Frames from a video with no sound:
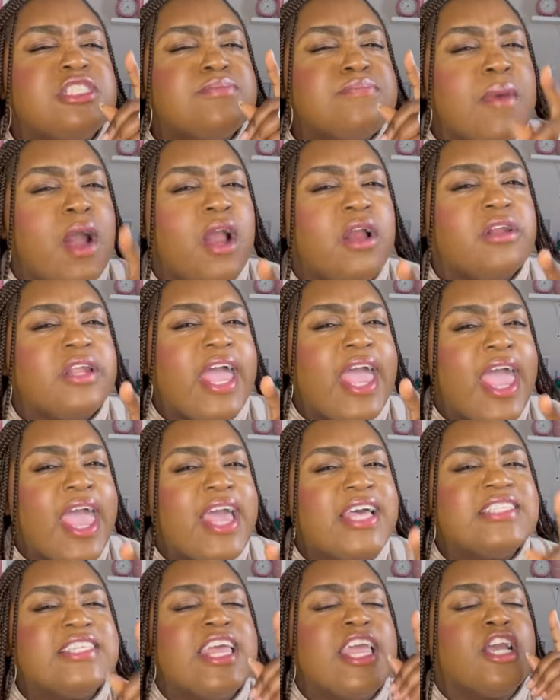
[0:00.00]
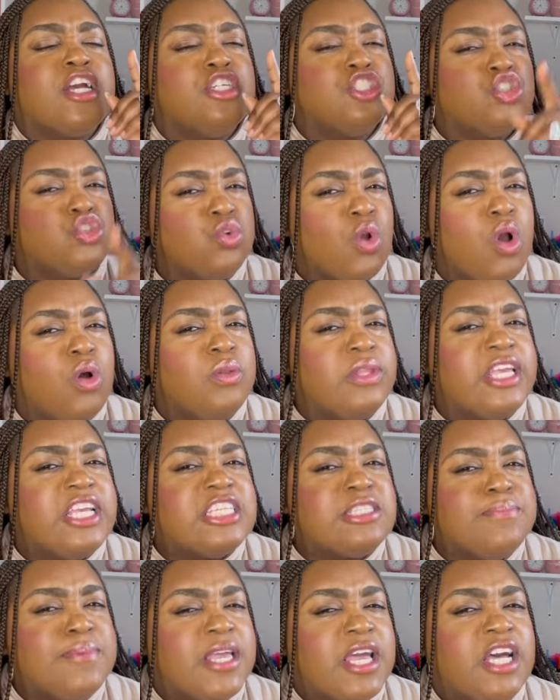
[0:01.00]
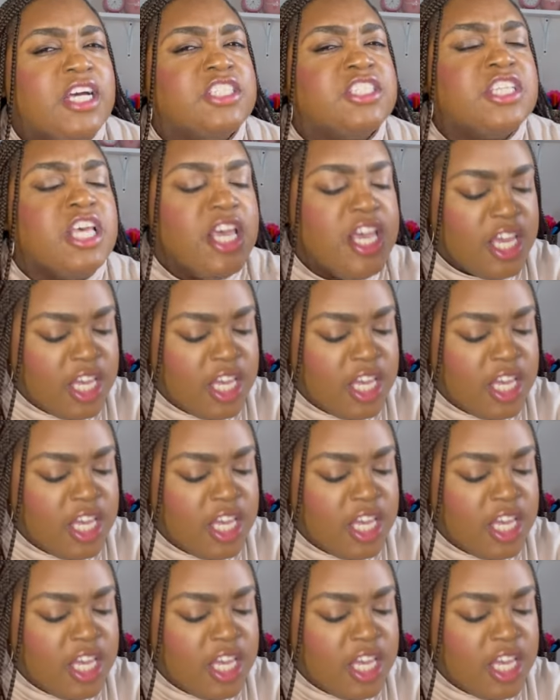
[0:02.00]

smart ass and controlling is because